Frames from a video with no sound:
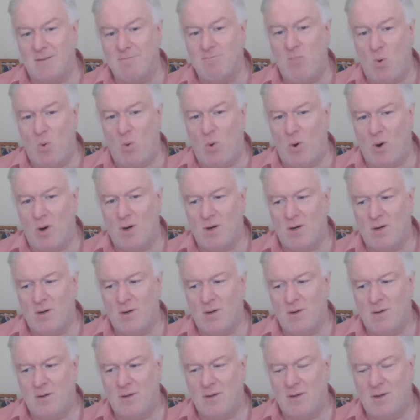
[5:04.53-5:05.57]
more,
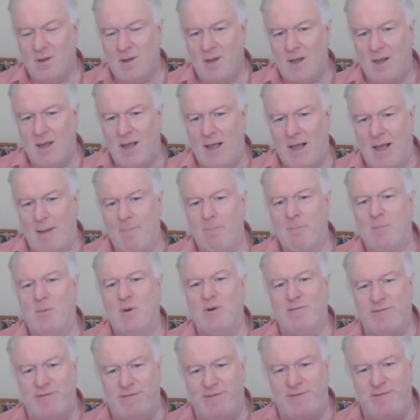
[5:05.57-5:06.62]

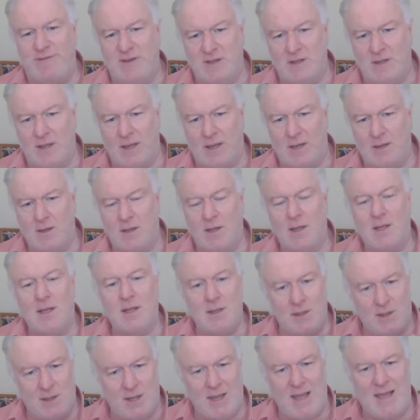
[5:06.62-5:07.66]
but feeling
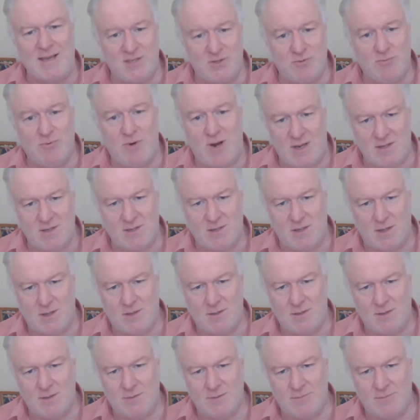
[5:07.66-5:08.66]
less rested.